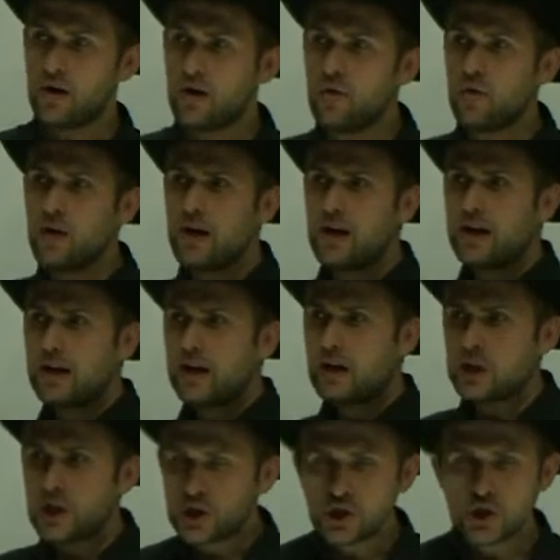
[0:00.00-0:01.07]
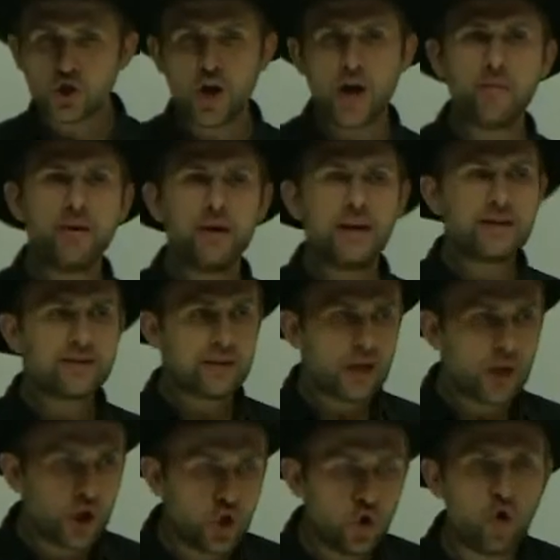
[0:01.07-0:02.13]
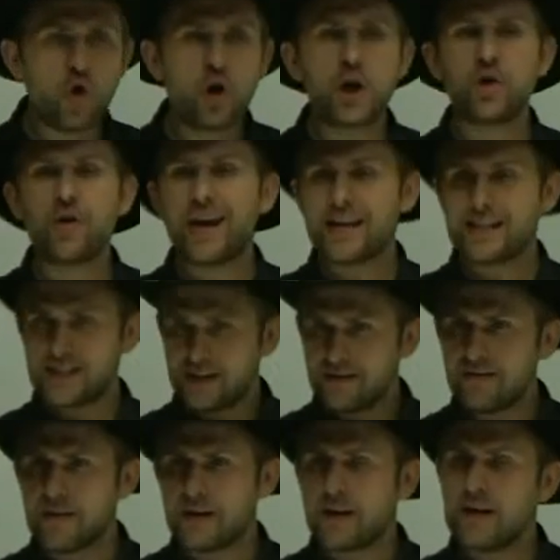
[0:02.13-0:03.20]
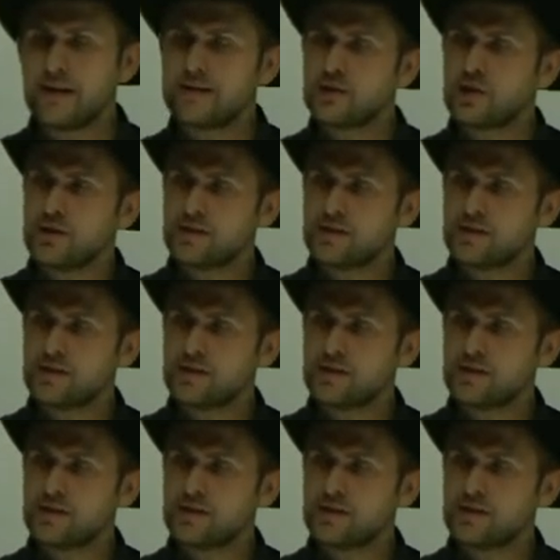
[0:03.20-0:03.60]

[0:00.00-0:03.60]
So, teaching grammar is your creativity.